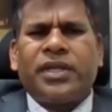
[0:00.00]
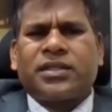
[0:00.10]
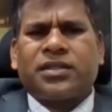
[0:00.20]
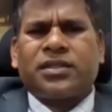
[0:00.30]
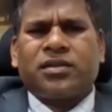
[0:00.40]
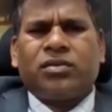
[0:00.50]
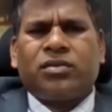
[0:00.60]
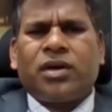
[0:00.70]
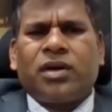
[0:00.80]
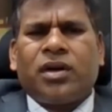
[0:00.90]
today,
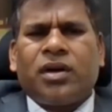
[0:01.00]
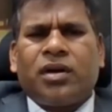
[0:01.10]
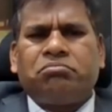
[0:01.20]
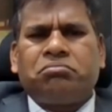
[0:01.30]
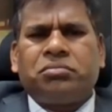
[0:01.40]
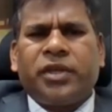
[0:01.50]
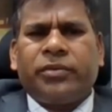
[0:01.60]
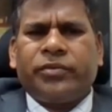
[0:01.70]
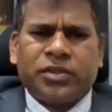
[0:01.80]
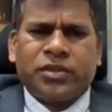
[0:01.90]
more or
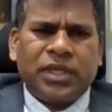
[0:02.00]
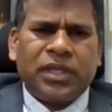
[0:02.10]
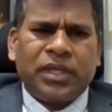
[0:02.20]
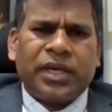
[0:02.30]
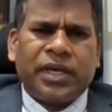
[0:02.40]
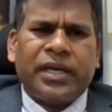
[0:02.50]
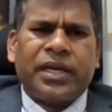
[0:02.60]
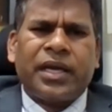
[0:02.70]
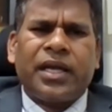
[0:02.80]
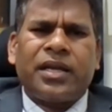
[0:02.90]
less,
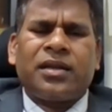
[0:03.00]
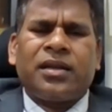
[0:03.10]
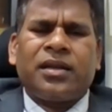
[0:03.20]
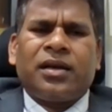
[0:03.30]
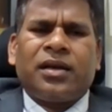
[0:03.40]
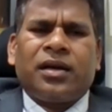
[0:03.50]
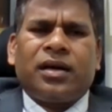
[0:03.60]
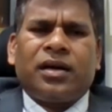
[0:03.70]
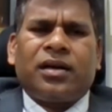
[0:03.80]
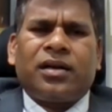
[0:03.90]
if you see
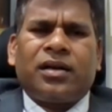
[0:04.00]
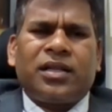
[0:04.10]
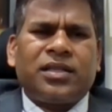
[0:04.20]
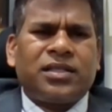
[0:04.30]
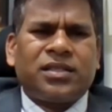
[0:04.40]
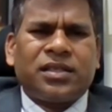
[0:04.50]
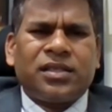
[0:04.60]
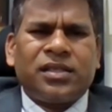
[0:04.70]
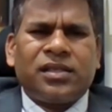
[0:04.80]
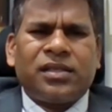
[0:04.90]
the entire
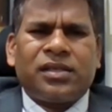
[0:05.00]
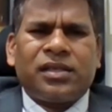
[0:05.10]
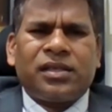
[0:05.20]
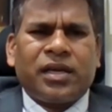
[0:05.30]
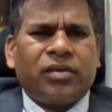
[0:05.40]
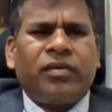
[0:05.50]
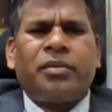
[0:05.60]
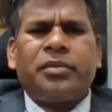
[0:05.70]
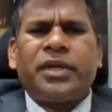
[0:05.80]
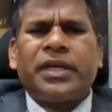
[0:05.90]

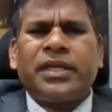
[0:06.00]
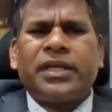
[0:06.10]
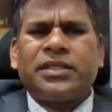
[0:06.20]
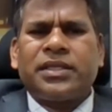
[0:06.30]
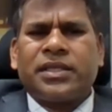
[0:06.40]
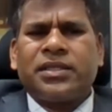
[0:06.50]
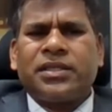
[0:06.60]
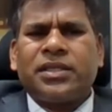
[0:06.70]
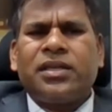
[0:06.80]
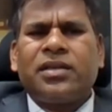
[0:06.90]
digital
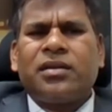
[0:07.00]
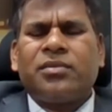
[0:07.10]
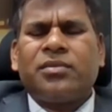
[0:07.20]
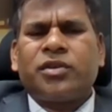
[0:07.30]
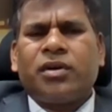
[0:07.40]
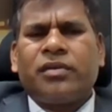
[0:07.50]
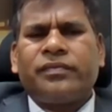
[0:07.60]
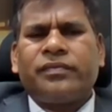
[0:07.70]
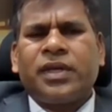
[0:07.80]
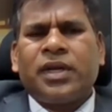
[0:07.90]
environment has
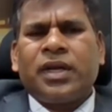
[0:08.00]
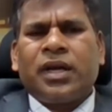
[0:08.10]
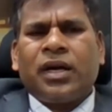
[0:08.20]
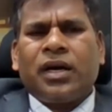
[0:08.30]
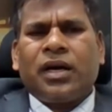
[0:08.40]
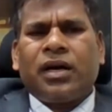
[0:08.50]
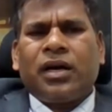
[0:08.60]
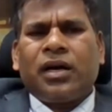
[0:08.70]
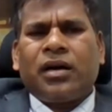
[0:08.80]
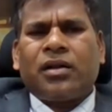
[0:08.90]
changed in
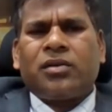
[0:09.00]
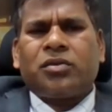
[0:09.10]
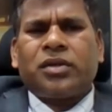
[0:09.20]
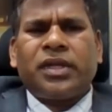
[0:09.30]
terms of